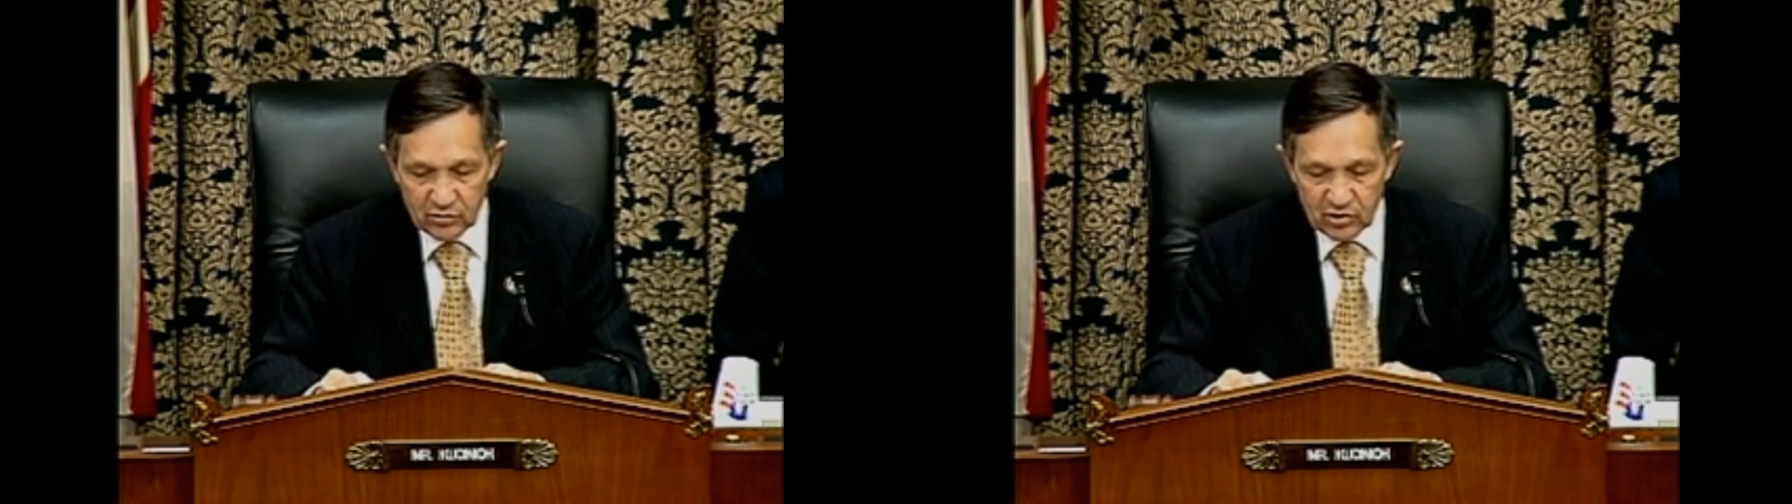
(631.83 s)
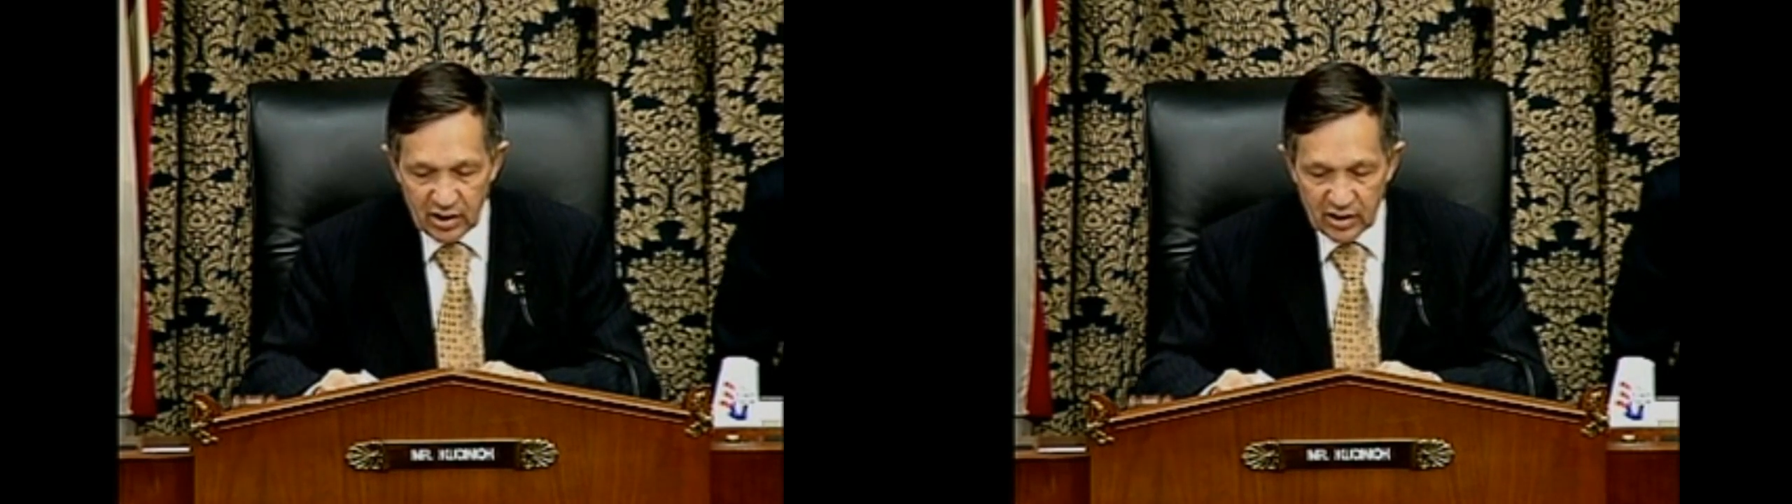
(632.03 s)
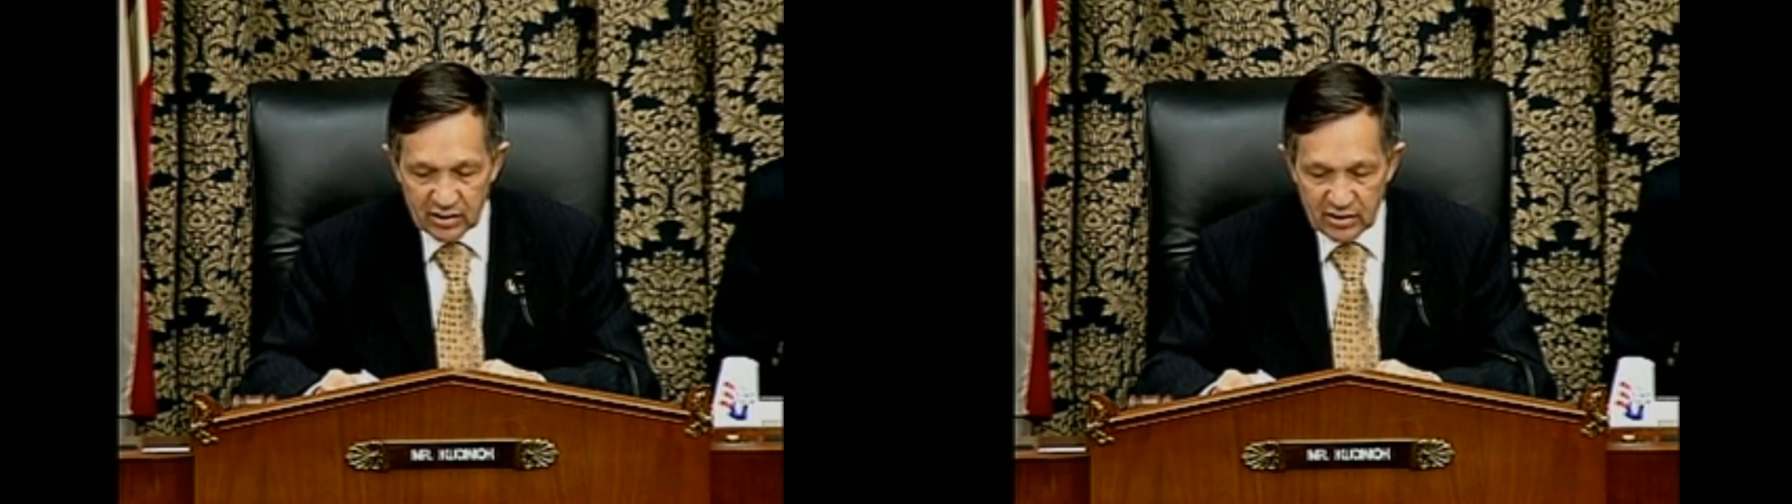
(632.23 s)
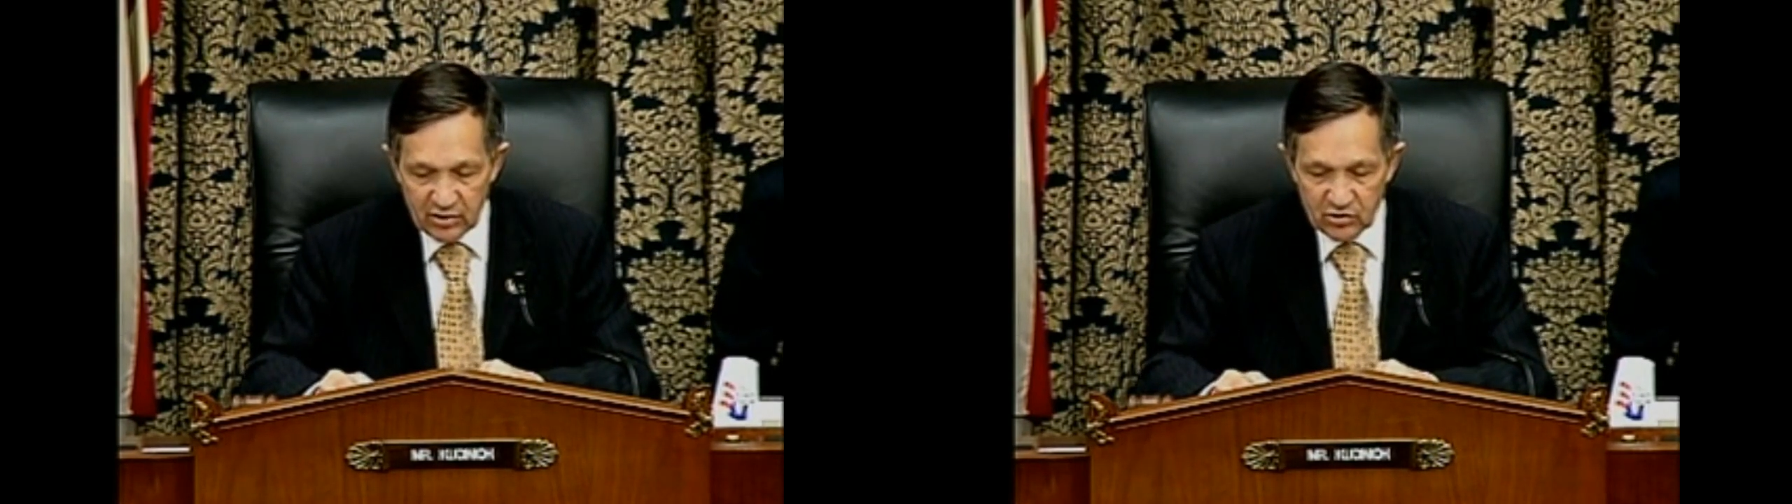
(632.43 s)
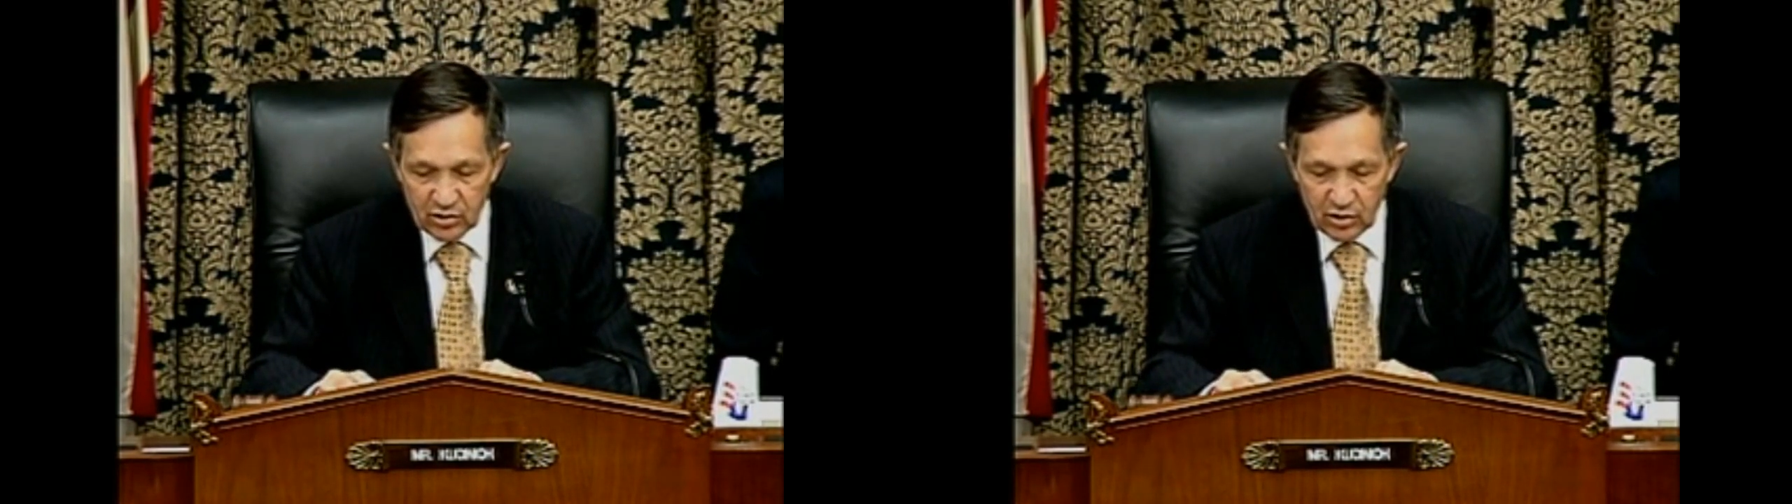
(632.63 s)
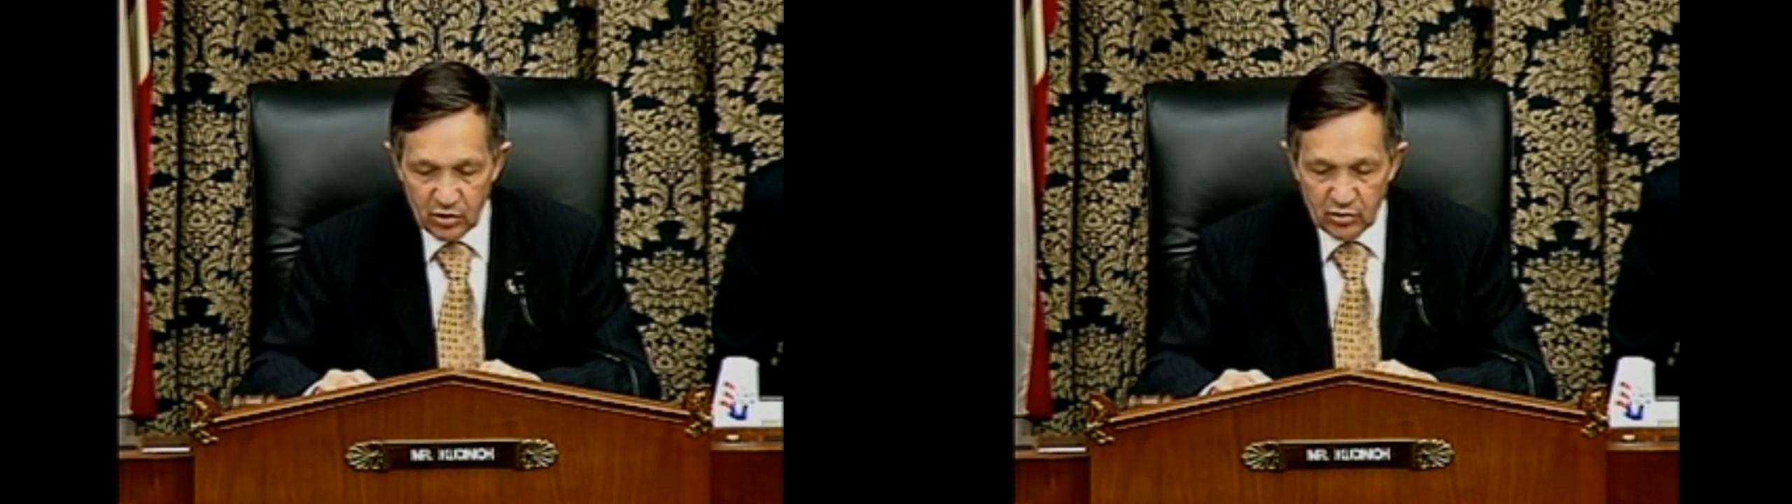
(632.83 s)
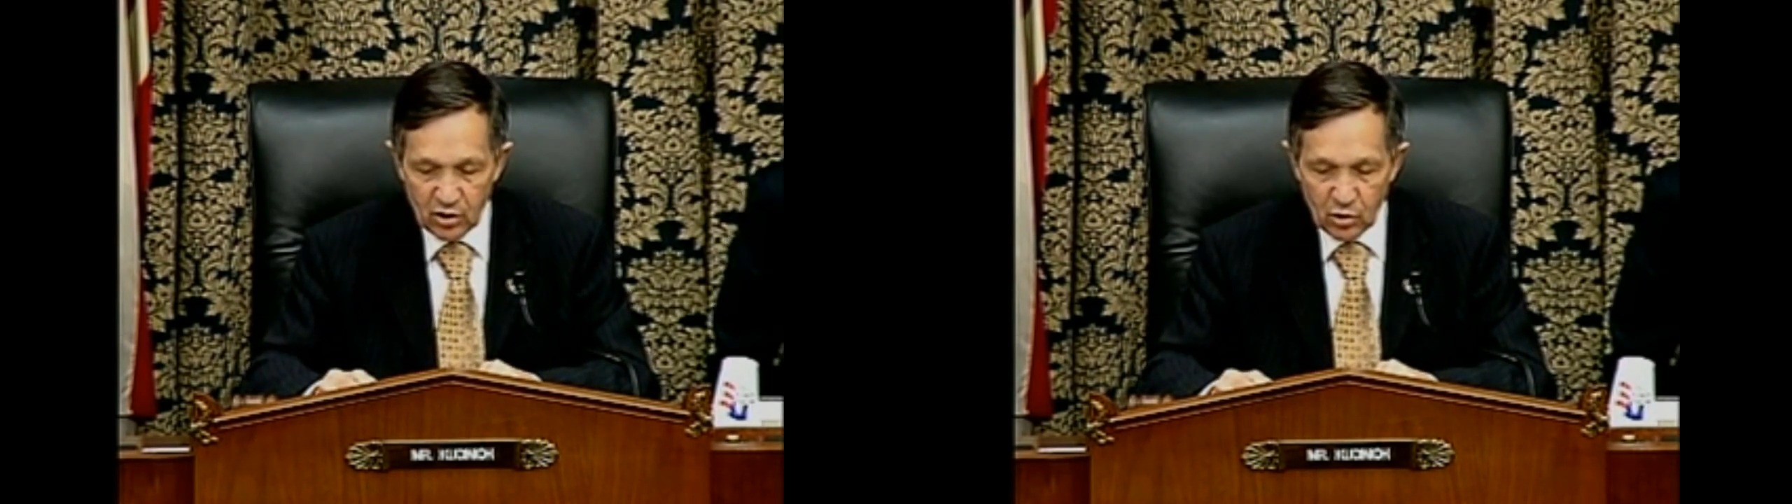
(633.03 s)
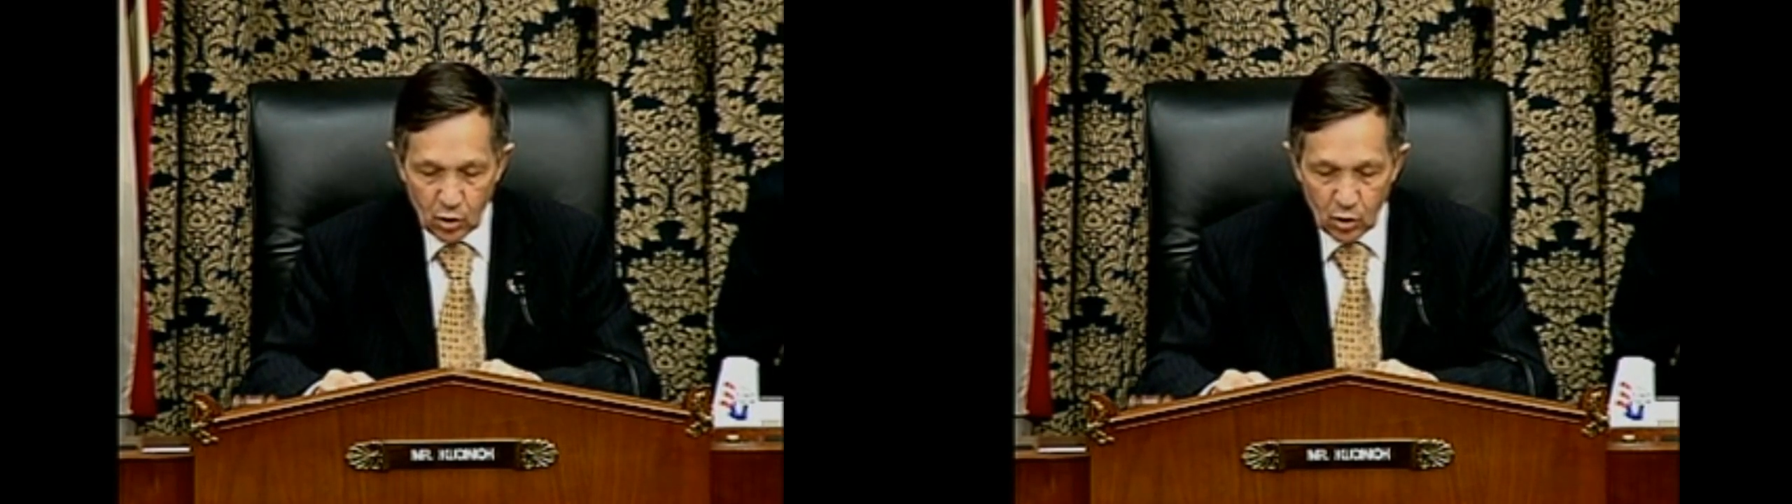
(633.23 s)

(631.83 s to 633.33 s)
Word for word: genetically engineered